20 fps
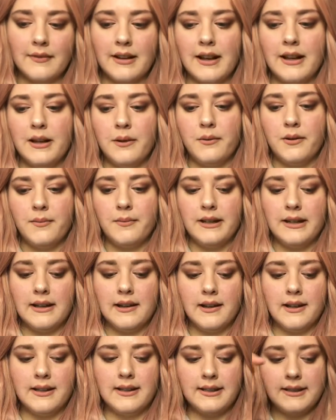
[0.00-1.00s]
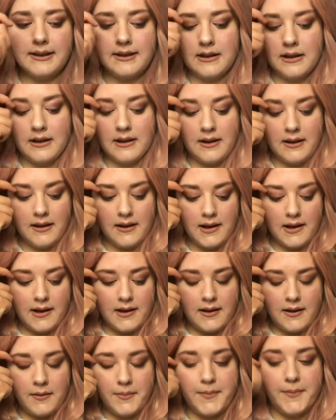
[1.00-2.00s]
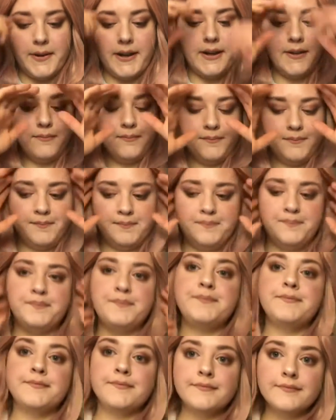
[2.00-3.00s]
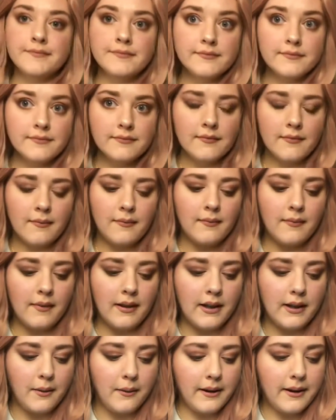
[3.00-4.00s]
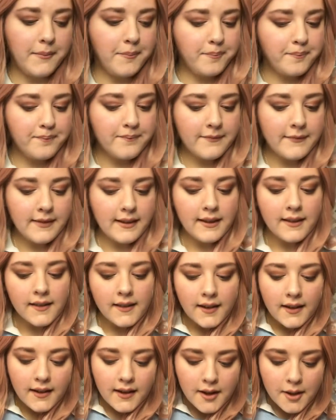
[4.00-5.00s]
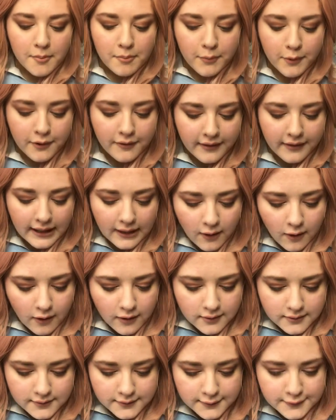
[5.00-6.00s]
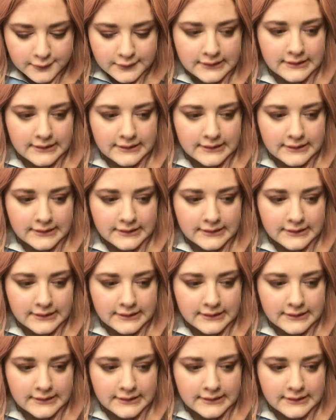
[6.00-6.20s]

It would have been nice, but anyway, moving on.